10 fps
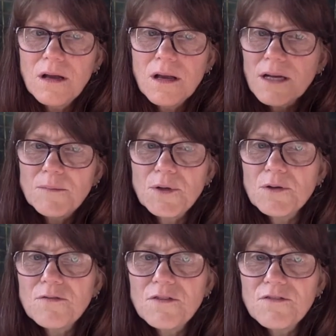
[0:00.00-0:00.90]
Like a
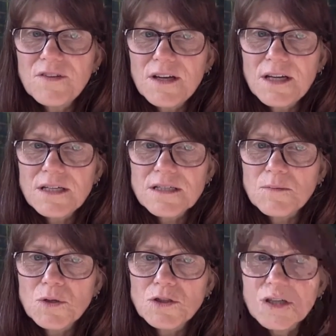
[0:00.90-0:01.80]
beautiful vase
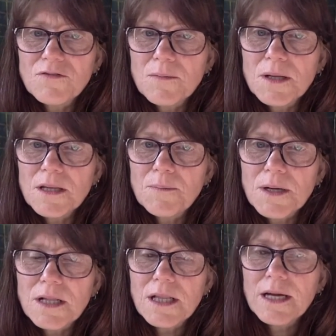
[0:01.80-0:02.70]
emerging from a lump
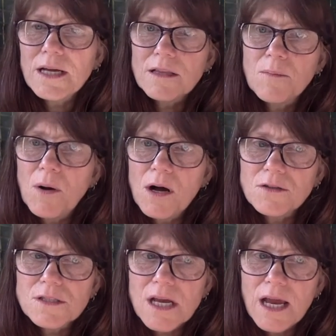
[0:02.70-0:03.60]
of clay in the
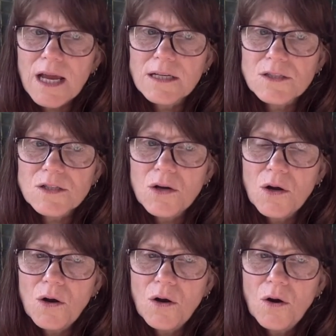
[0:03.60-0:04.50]
potter's hands,
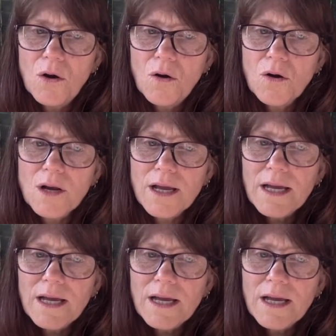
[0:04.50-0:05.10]
or like